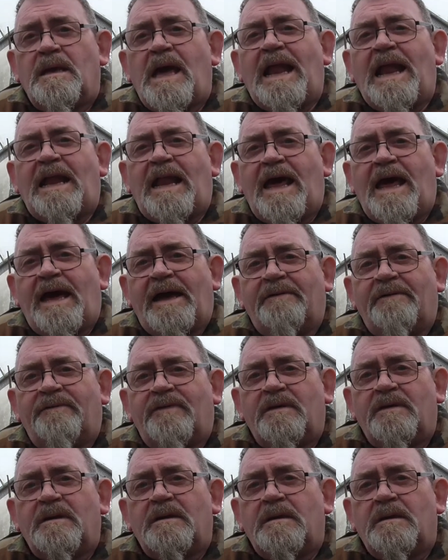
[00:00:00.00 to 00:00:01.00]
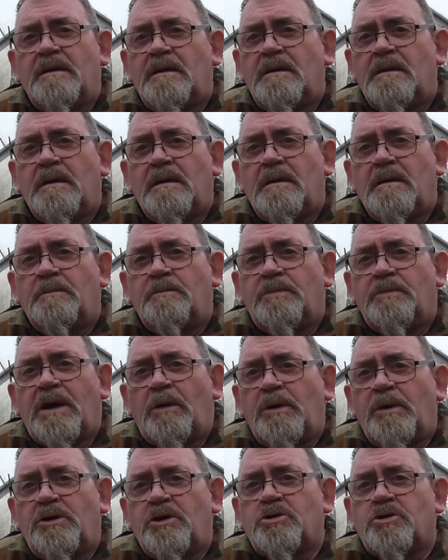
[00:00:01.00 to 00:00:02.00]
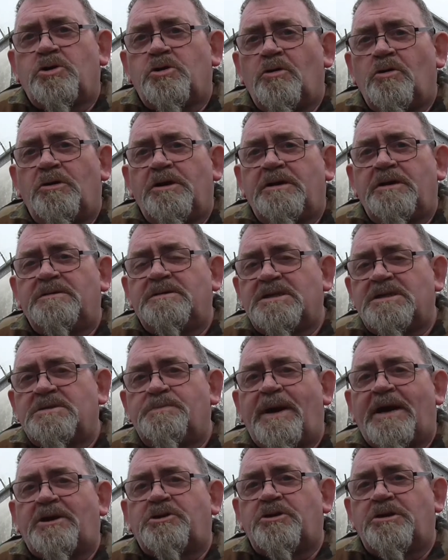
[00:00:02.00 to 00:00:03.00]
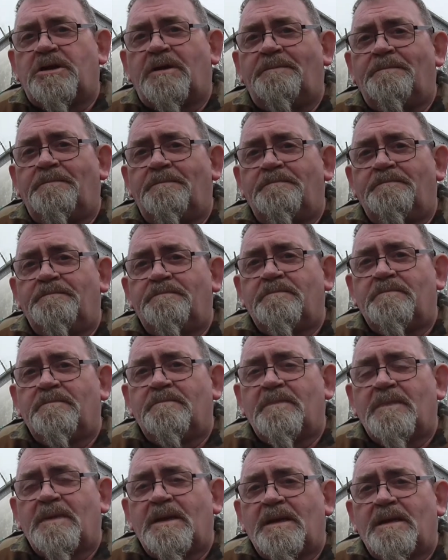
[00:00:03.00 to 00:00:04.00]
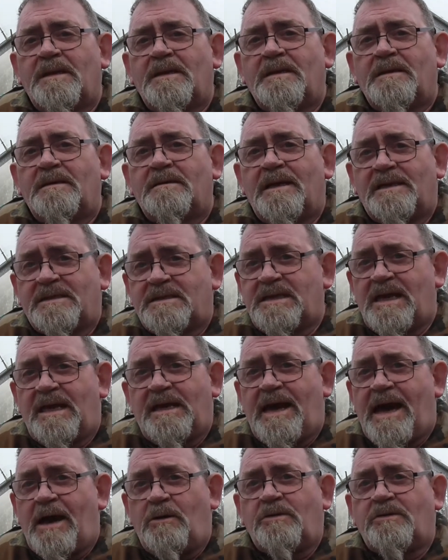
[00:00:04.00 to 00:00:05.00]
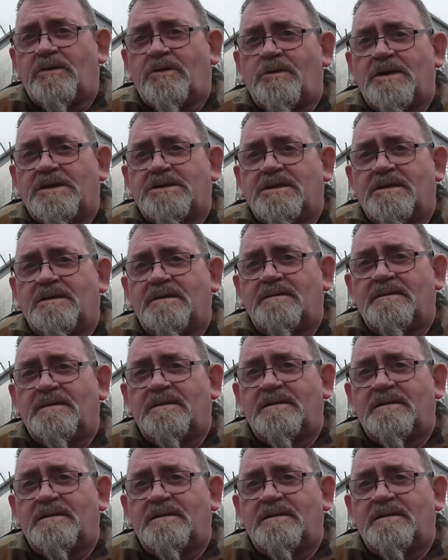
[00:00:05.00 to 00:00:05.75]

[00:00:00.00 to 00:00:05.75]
alive, but I will not show you dispatching them. That's out of the question.